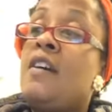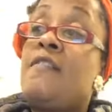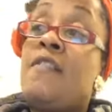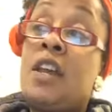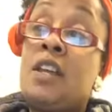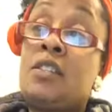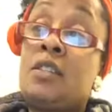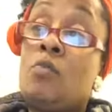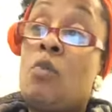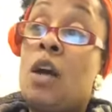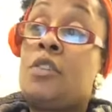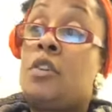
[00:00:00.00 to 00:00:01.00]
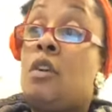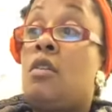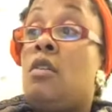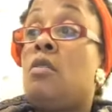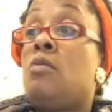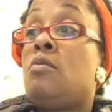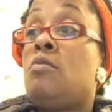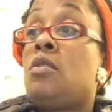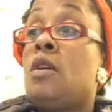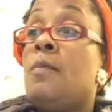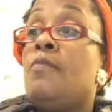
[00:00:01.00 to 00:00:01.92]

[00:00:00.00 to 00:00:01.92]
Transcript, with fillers: fed us and washed our clothes.